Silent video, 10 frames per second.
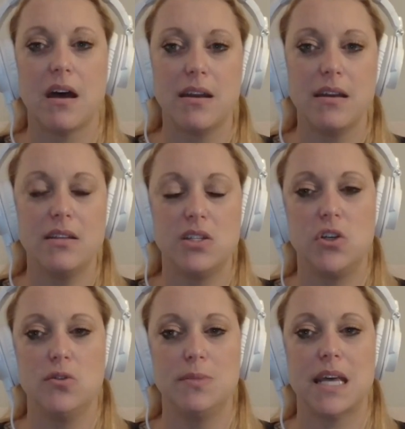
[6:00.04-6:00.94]
cutting the
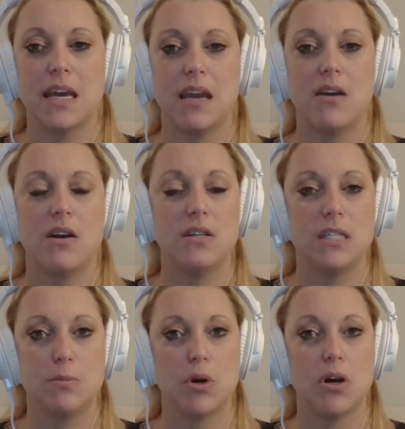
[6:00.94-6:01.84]
tubes that carry the
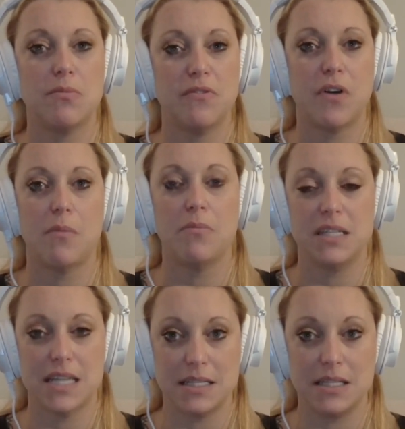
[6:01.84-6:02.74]
sperm from
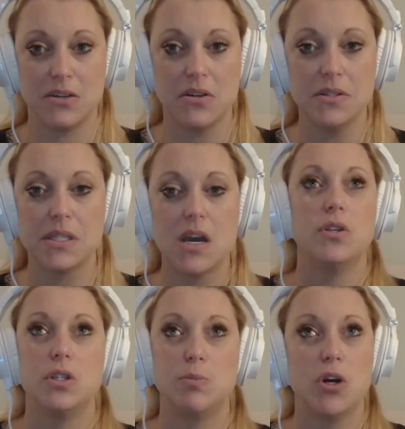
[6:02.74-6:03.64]
the testicles.
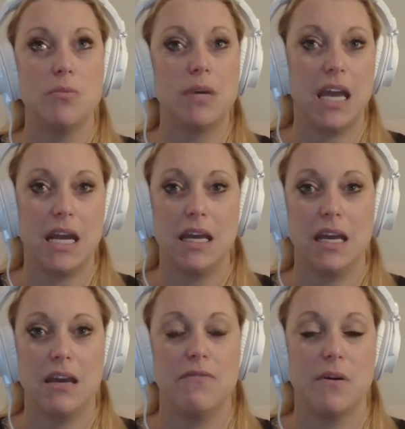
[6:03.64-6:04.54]
The sperm cannot
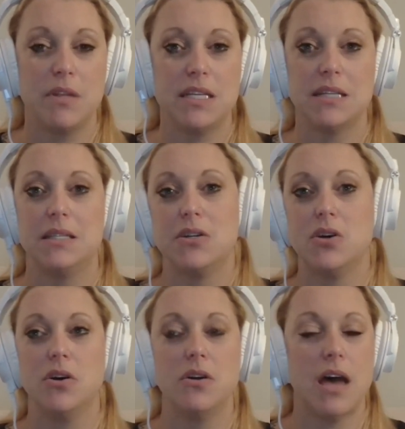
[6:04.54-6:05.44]
get from the
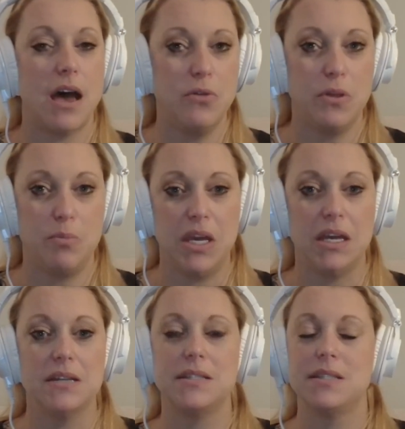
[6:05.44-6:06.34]
testicle out the
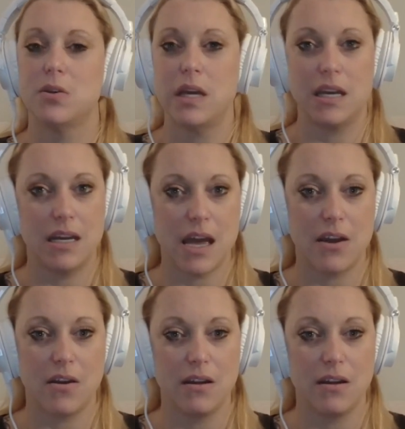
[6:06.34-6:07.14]
penis, so they cannot